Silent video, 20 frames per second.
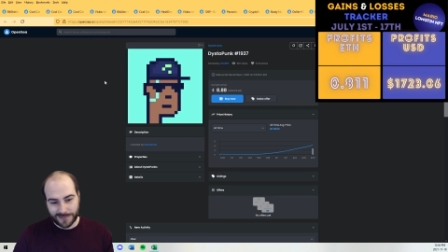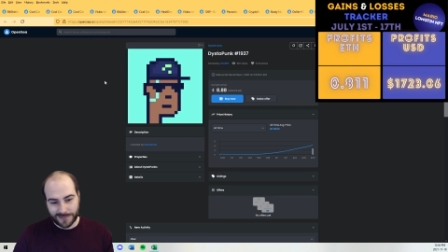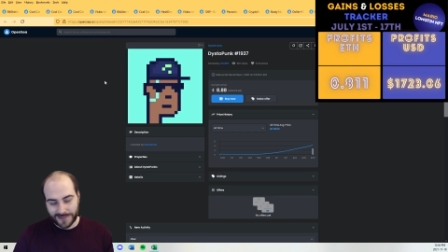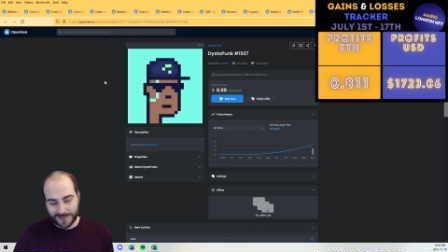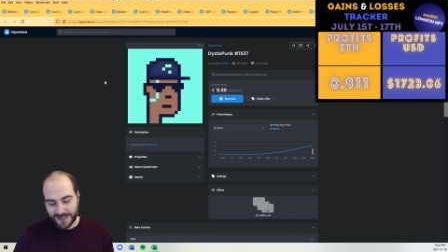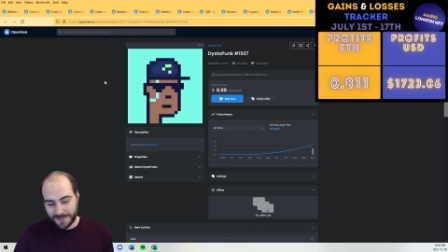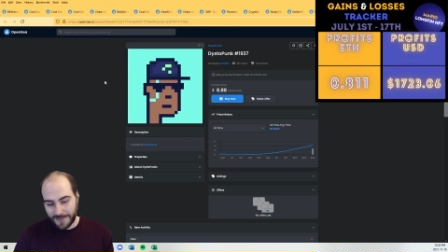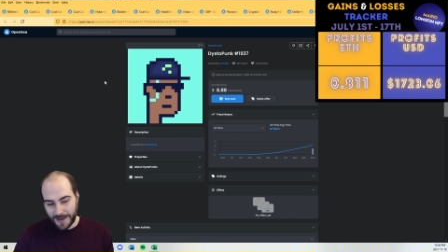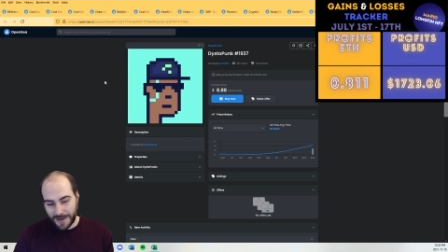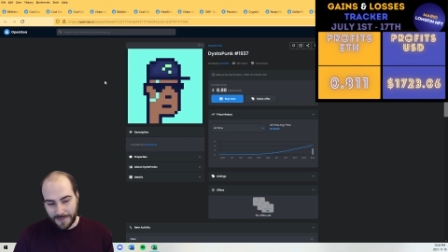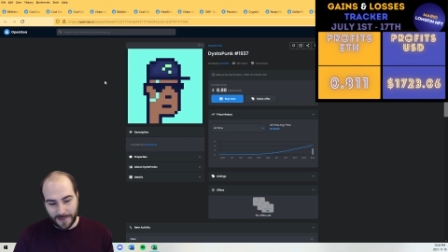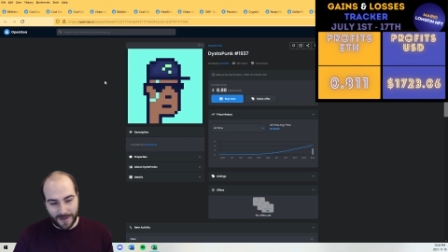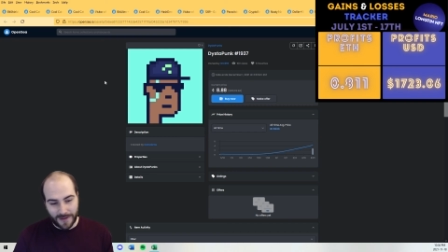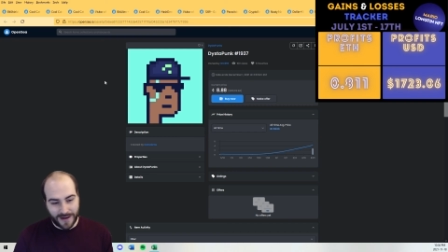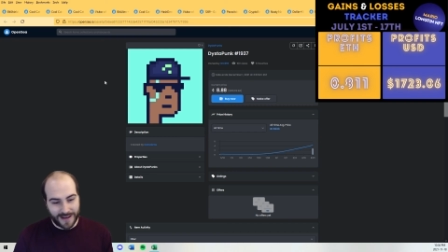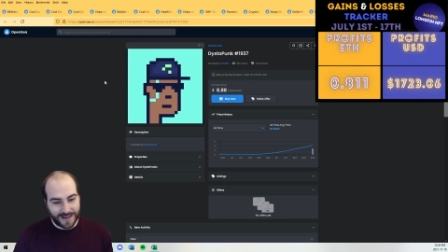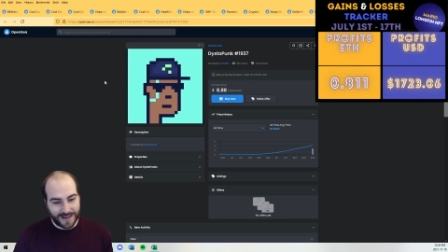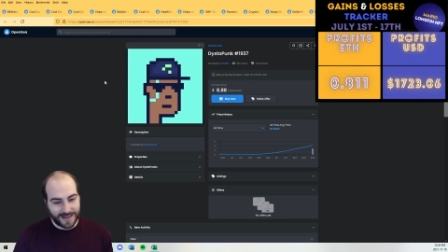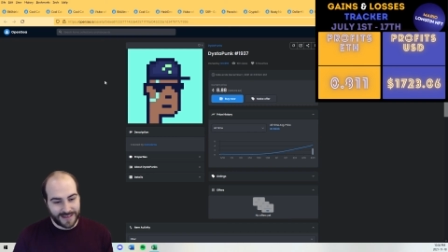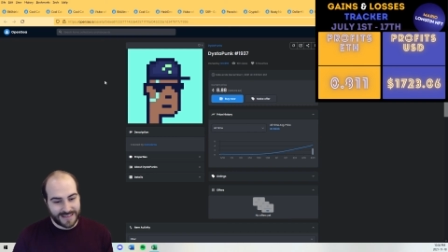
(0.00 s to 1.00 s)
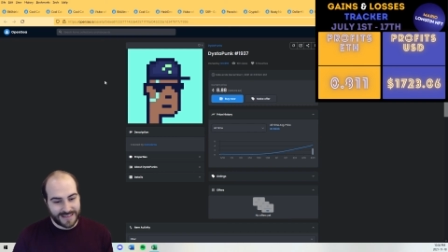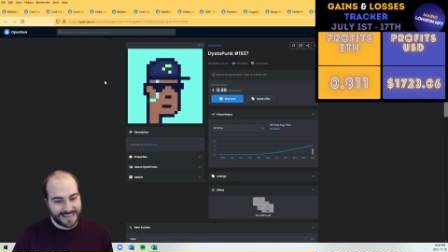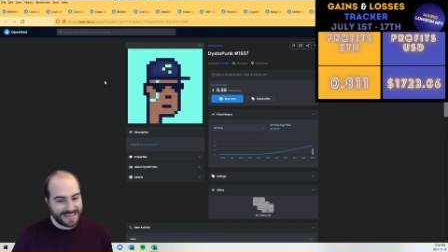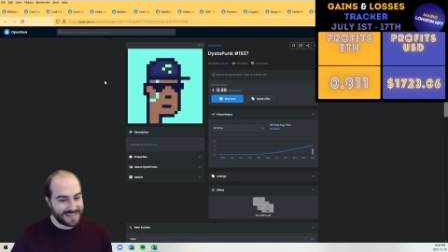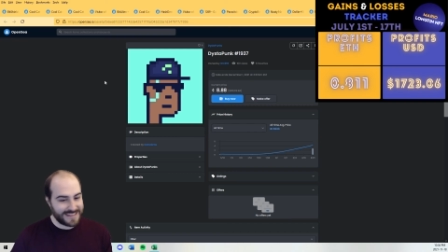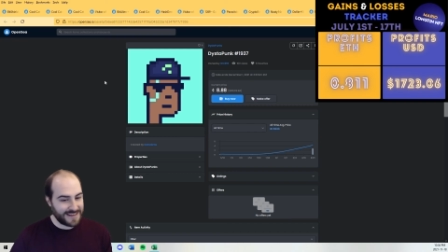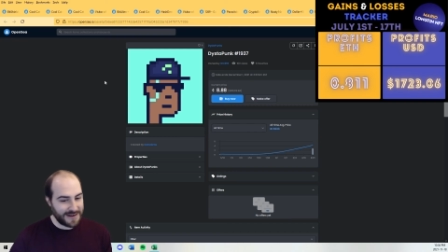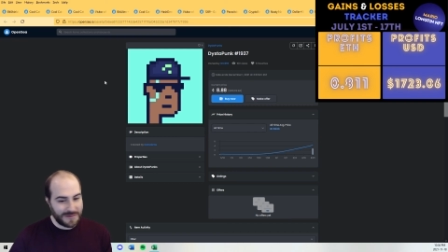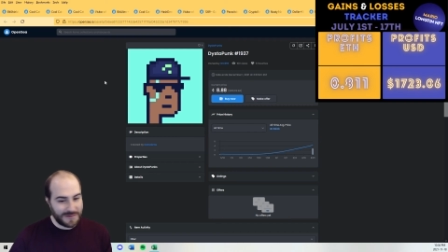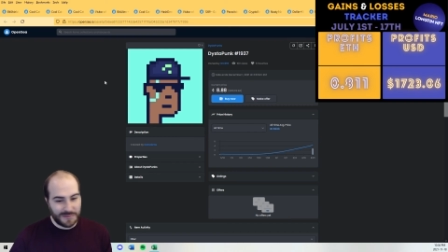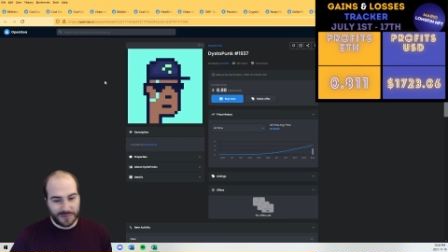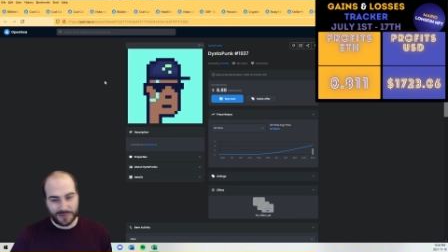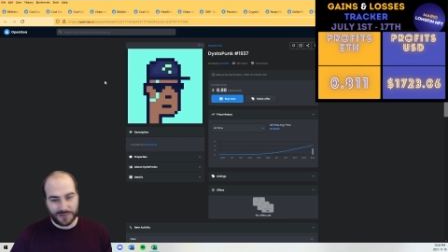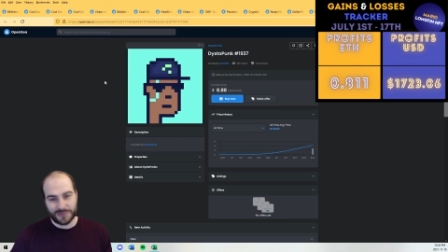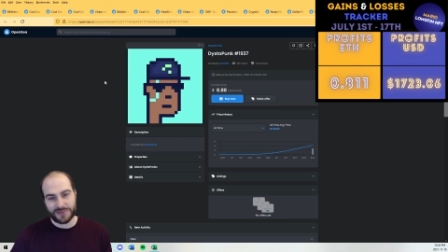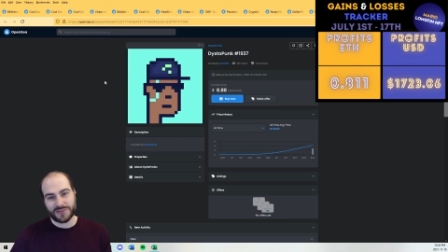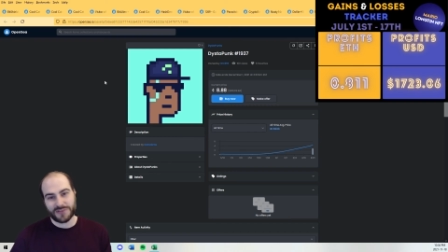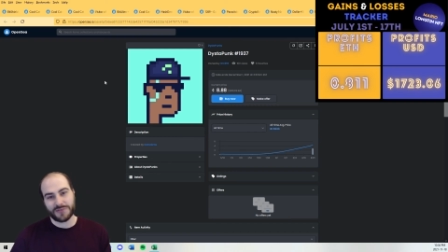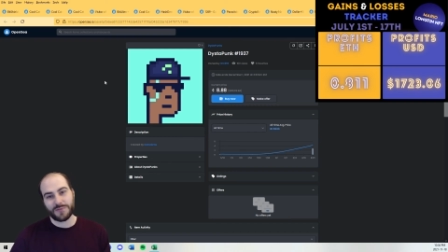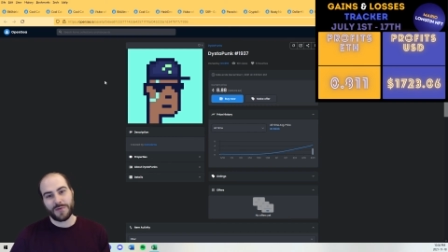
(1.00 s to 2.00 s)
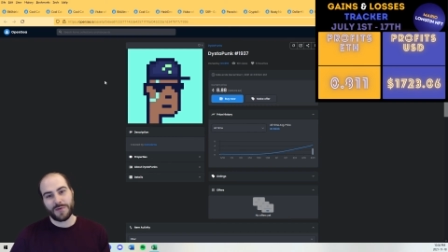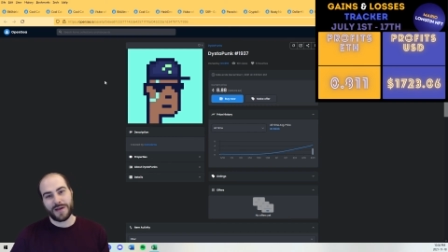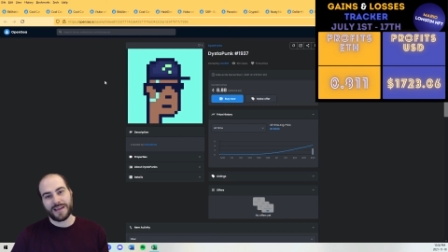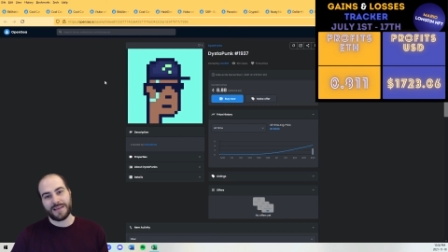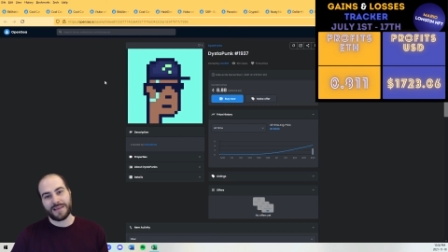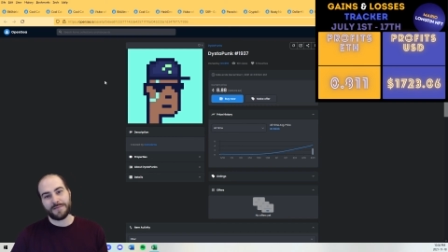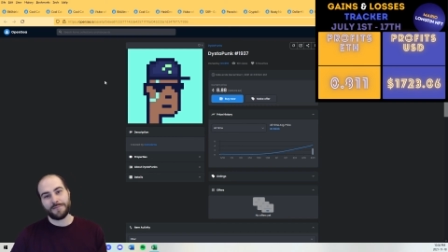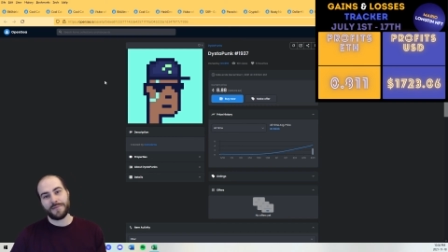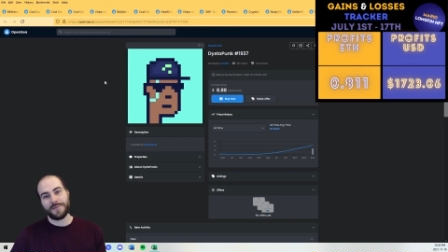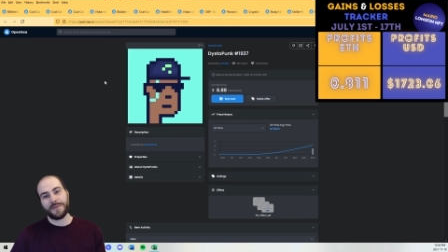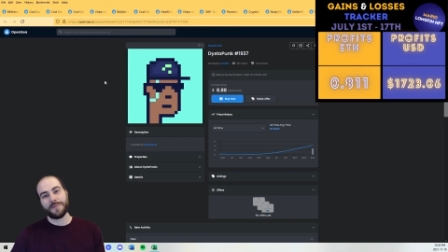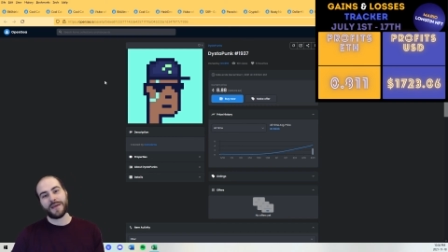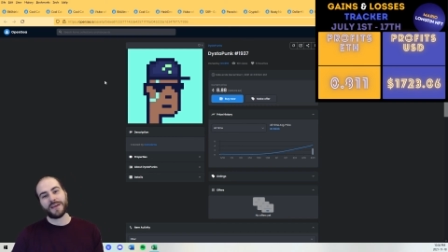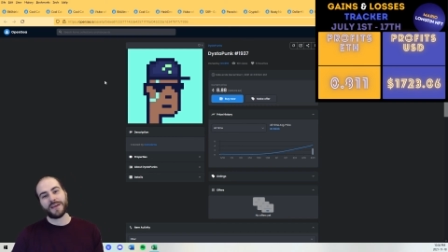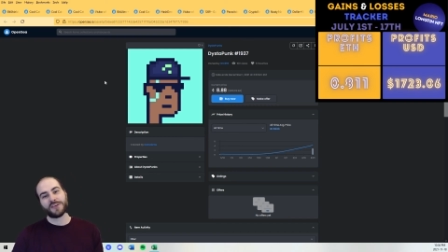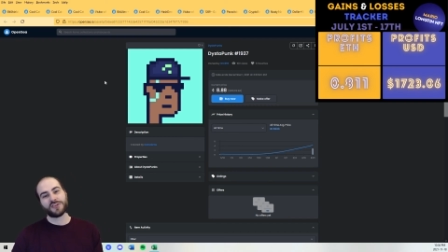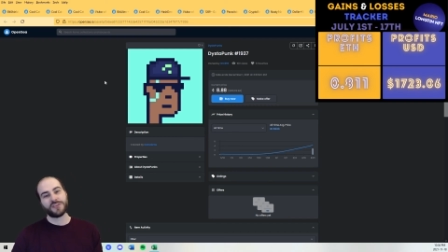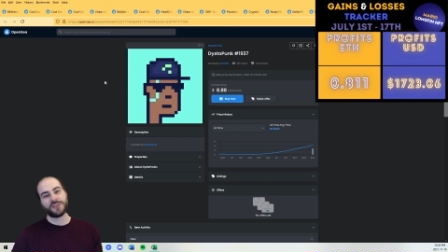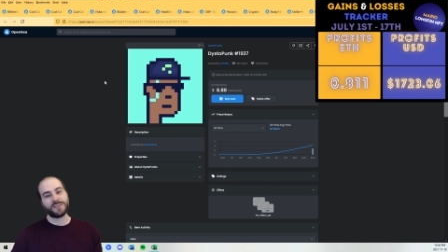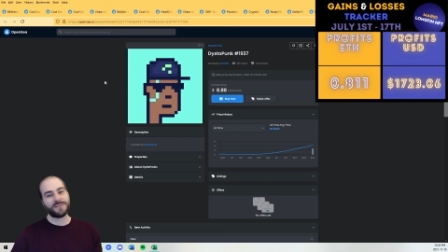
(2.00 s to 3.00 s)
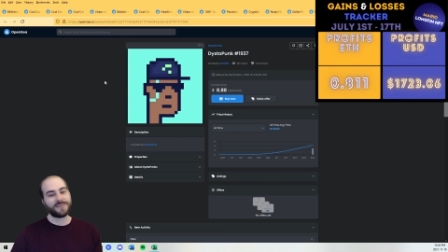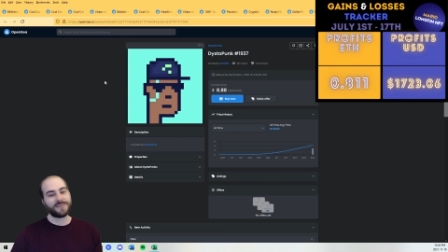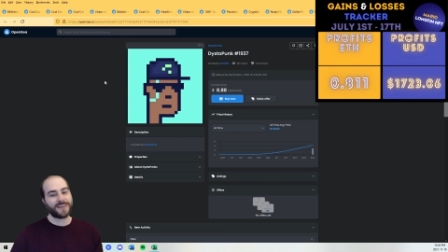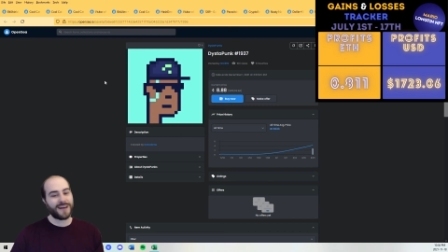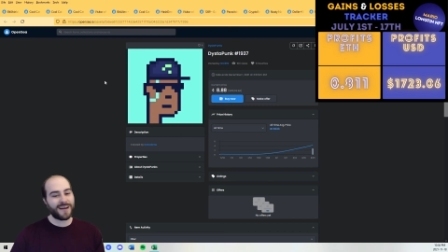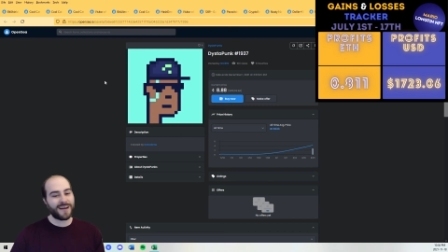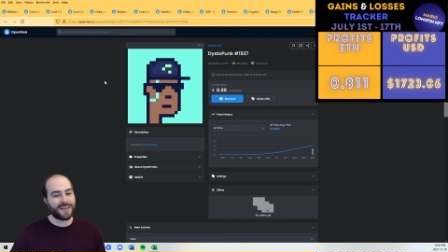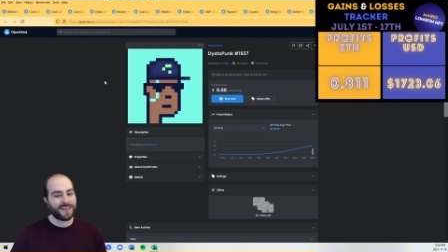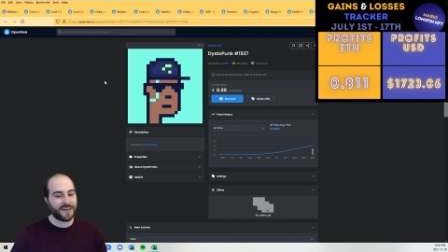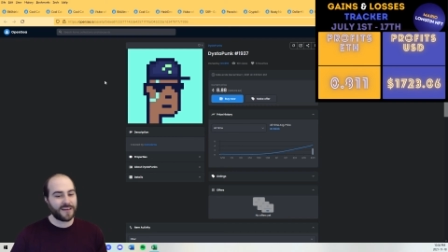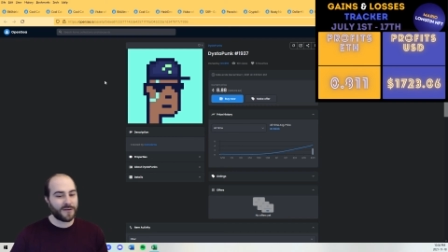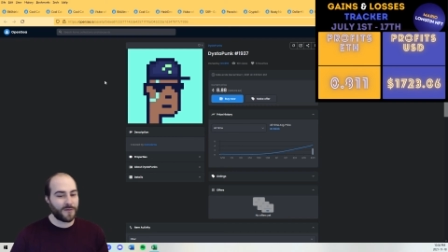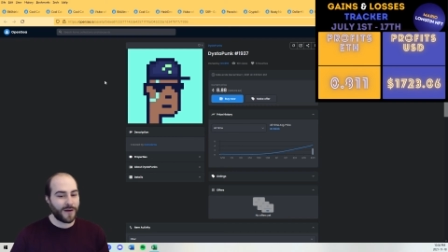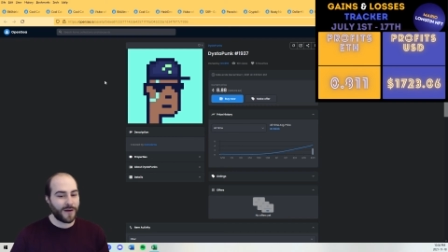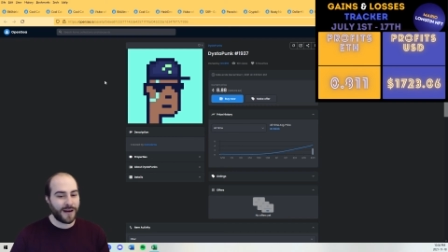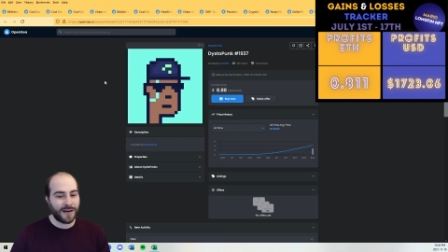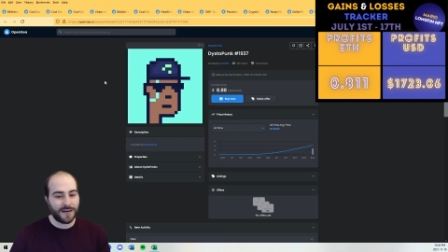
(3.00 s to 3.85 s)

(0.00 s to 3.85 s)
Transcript: paper hands. It's gonna moon. Just wait, be patient, kind of thing, right?